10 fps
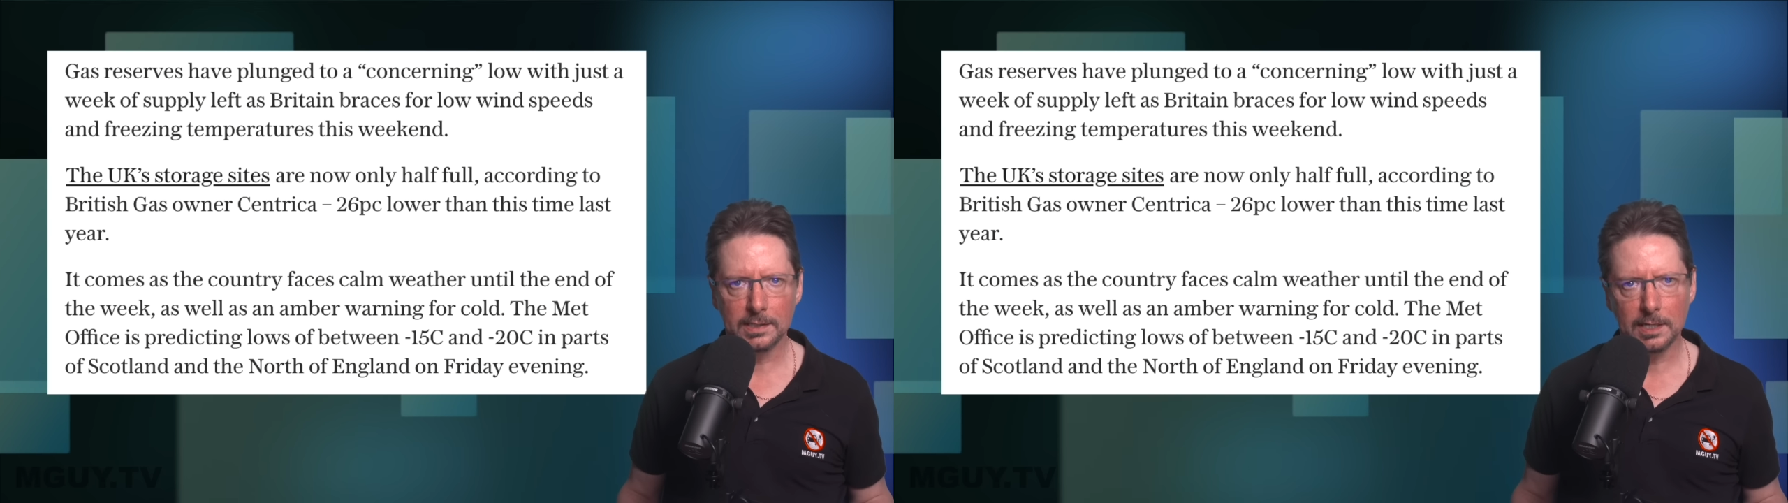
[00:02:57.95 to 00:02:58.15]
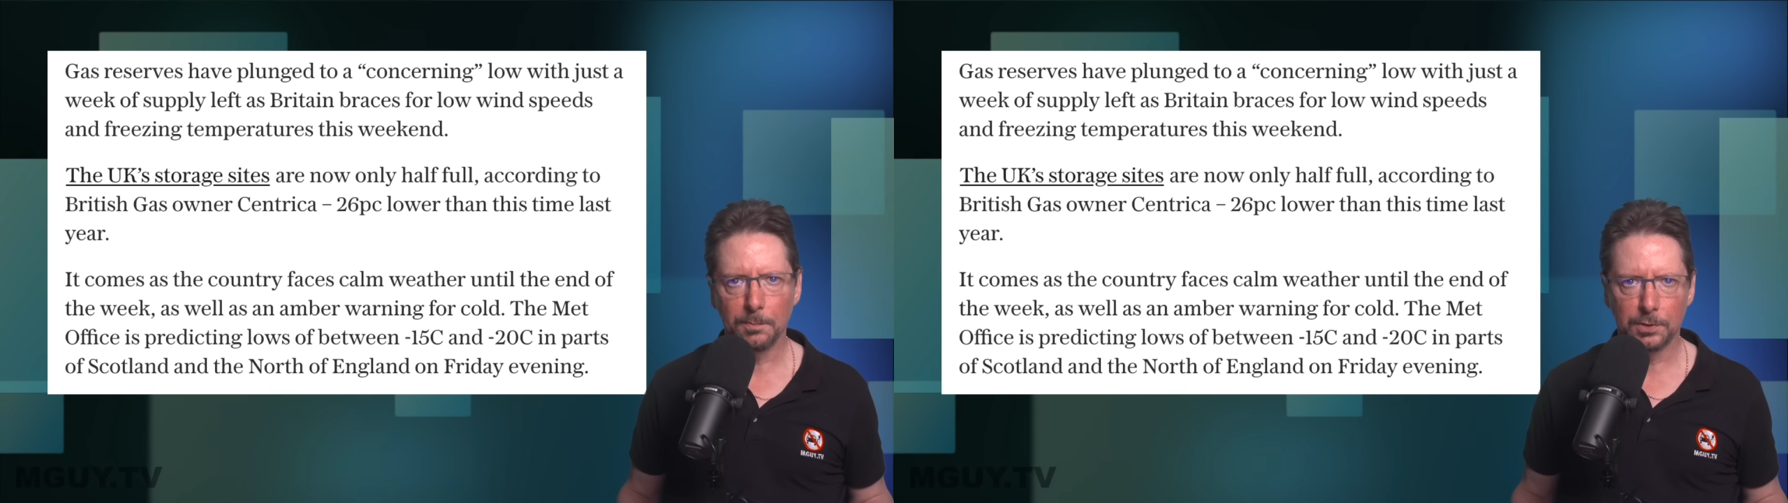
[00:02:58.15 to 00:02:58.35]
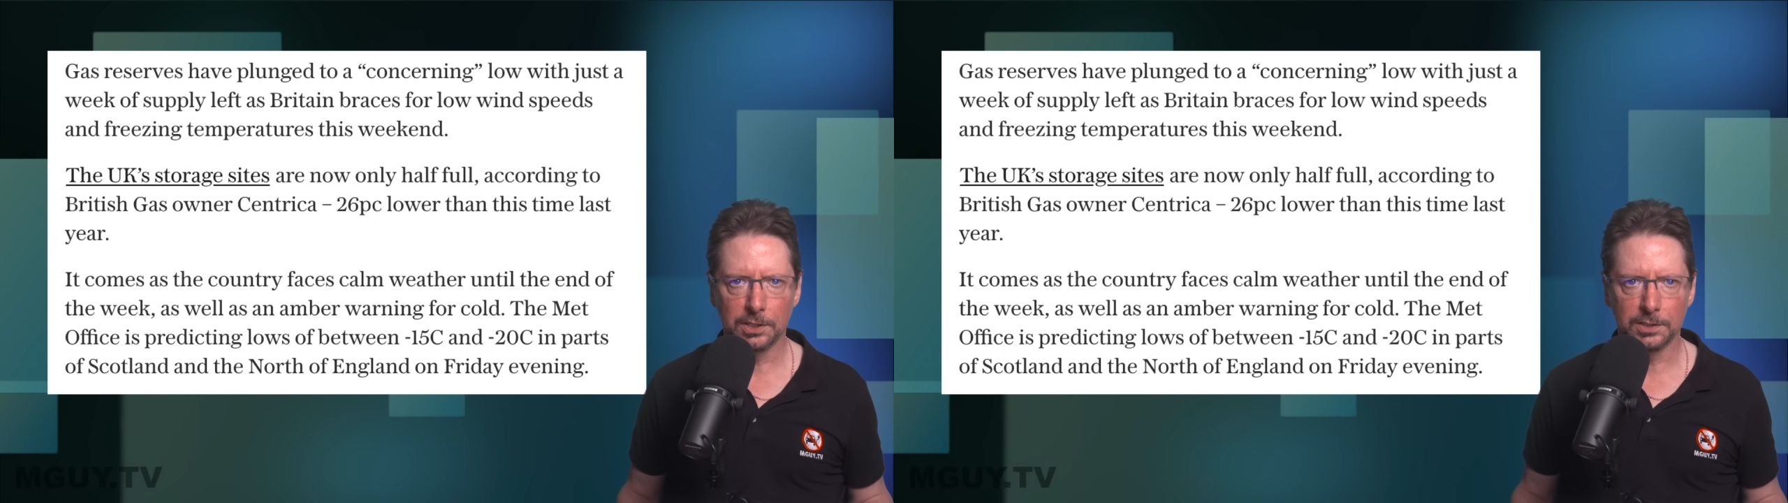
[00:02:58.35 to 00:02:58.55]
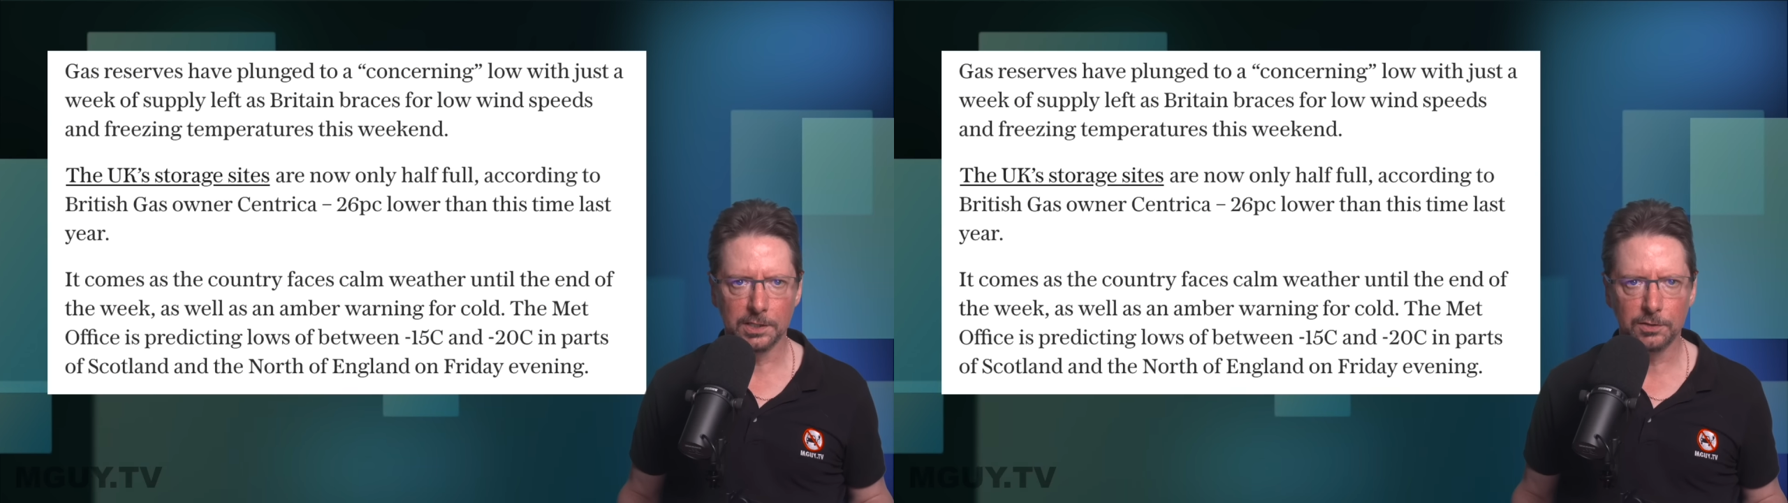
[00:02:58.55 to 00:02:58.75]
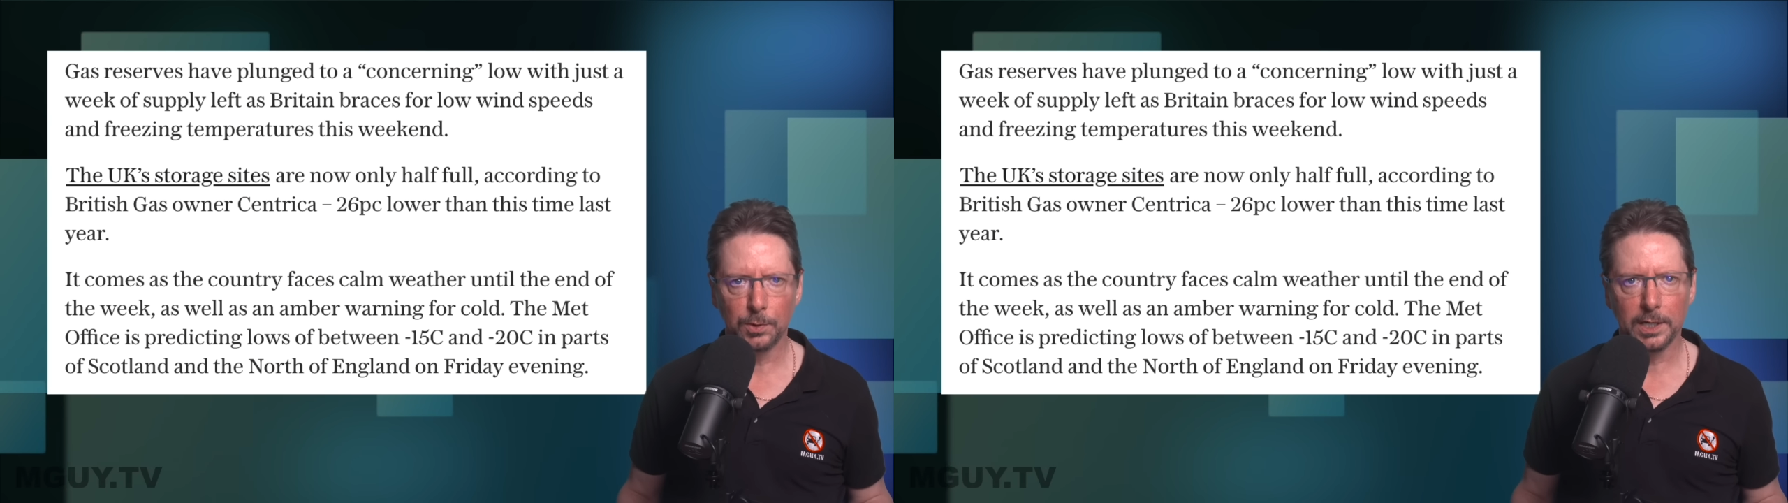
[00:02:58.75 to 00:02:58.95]
temperatures
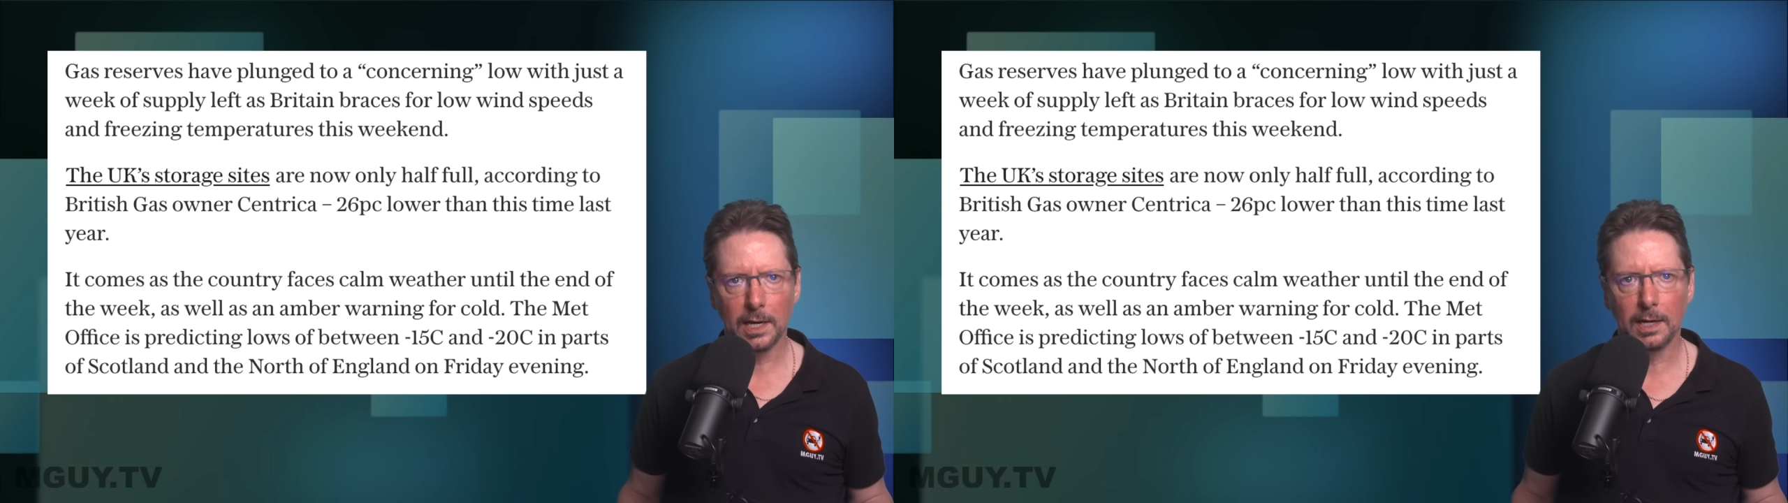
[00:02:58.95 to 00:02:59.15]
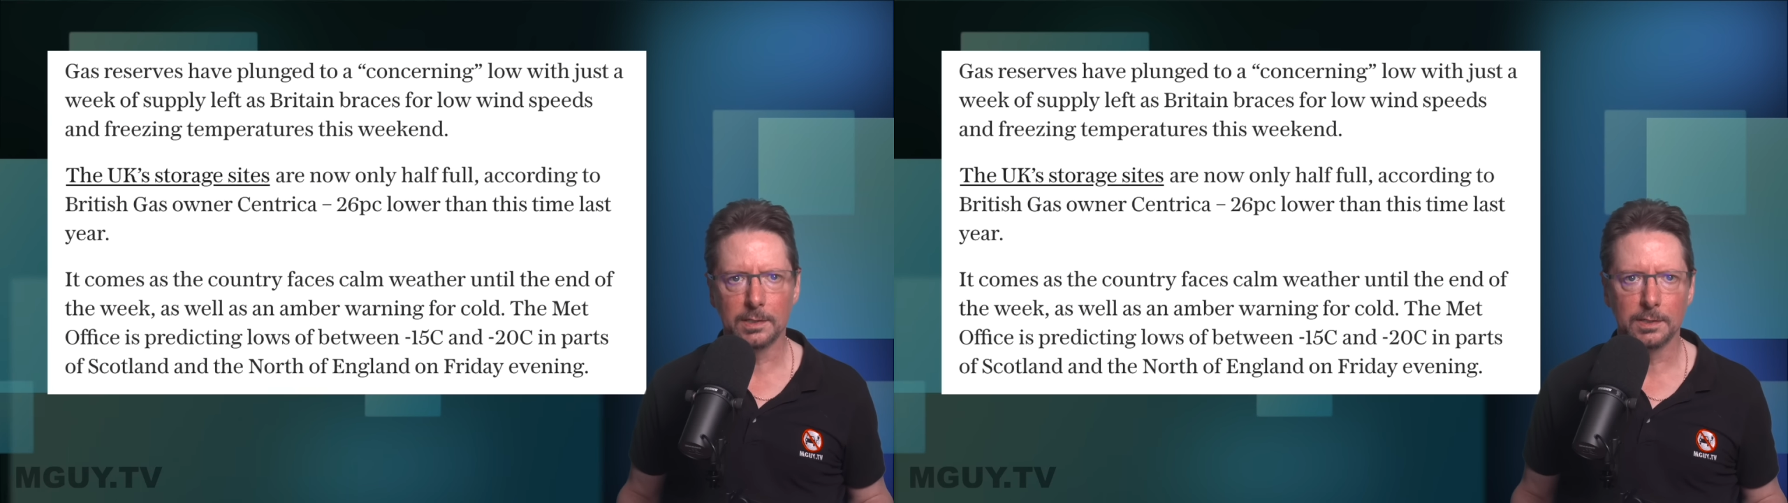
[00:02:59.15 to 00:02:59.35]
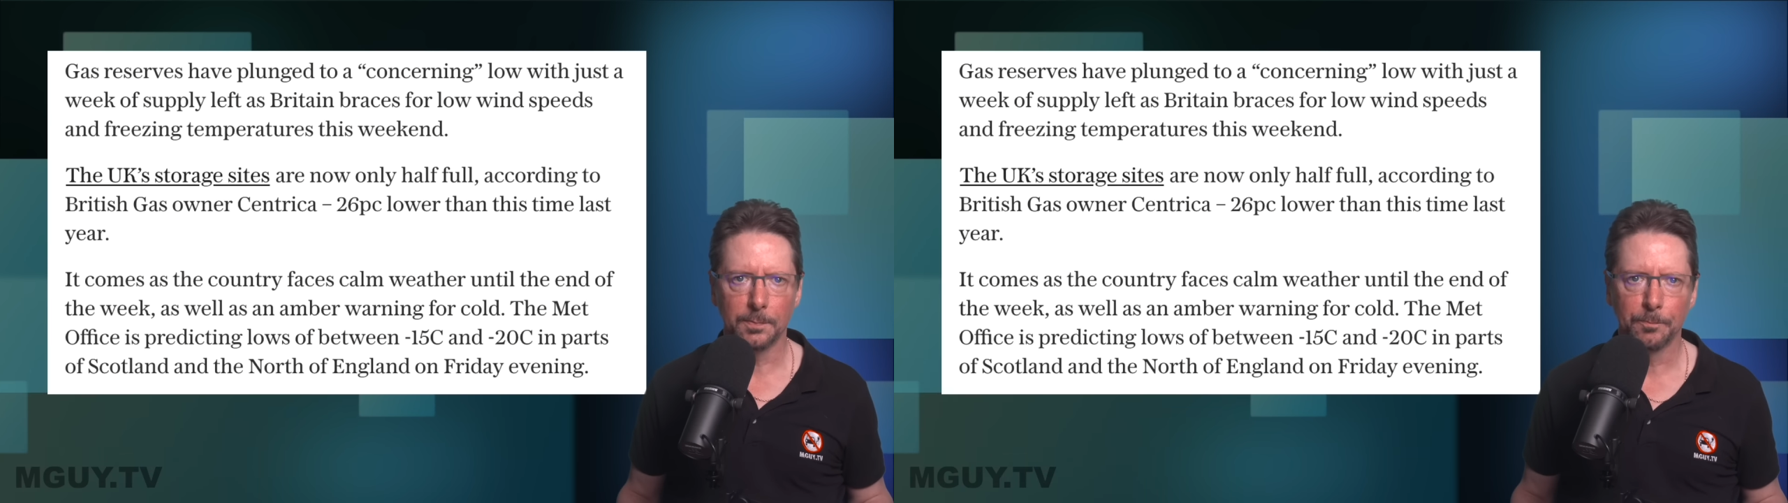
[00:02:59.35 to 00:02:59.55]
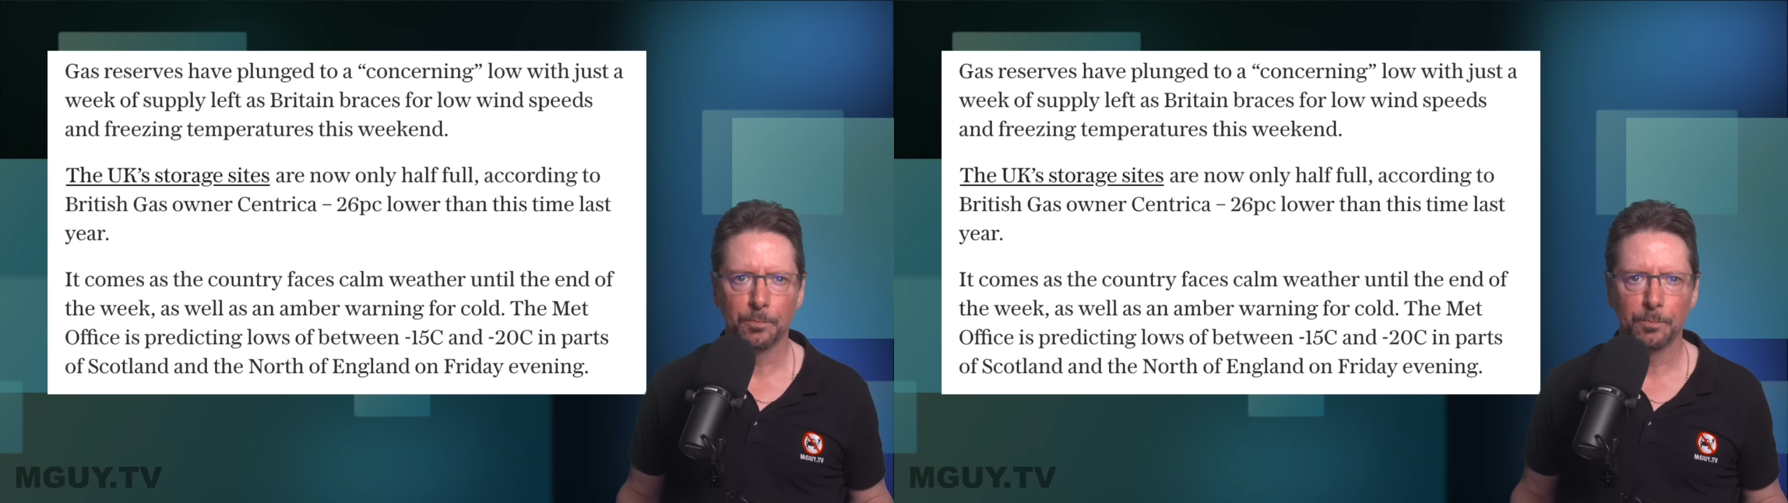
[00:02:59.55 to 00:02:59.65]
this weekend.